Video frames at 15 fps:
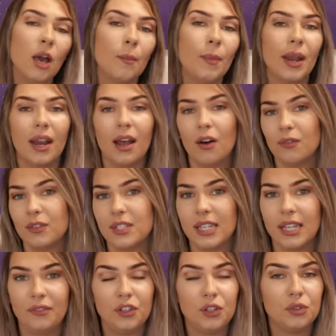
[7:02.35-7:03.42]
But
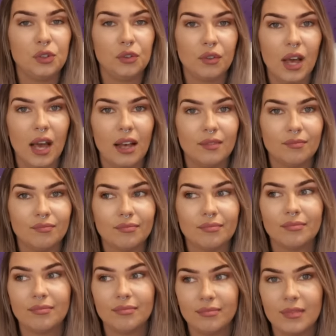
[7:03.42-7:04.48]
obviously, if you do that
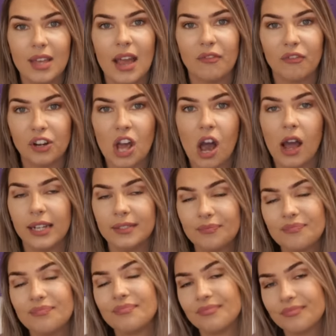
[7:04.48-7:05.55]
every night,
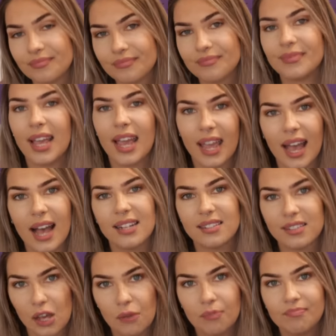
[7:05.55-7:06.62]
it
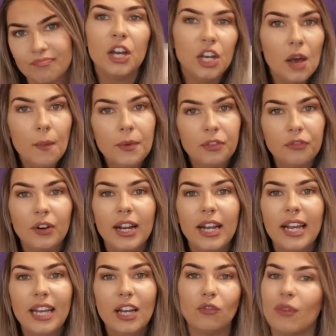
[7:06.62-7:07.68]
adds up. Number
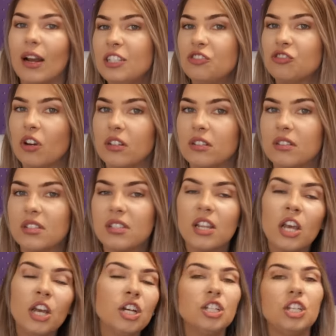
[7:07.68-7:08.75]
three, restaurants.
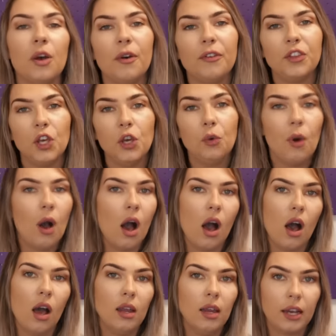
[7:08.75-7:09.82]
So if you
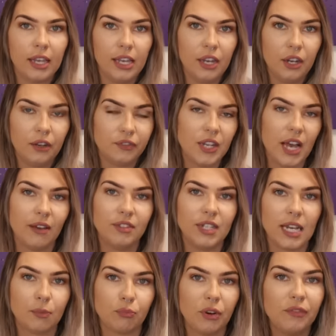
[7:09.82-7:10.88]
are lucky enough to have
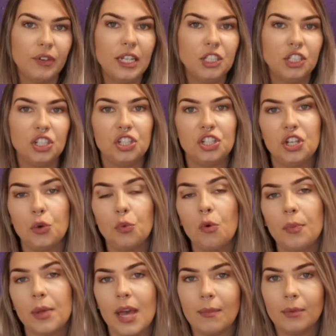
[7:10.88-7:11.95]
deck privileges, you will
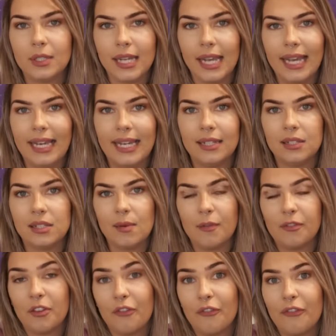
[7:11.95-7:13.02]
be able to eat in some
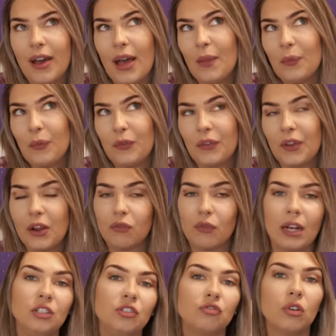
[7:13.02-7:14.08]
of the fancy
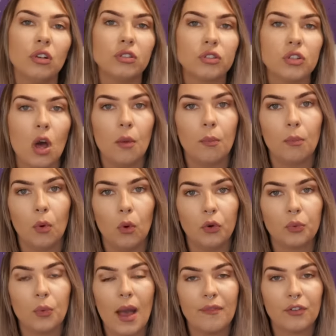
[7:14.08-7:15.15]
restaurants on
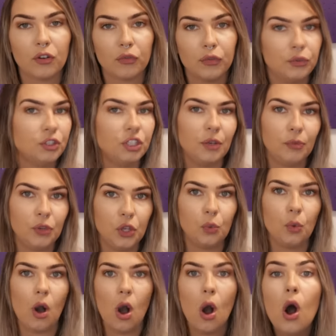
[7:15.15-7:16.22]
board whatever cruise ship
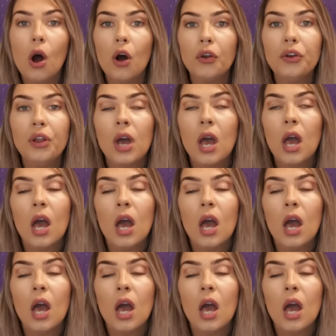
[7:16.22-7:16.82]
you are on.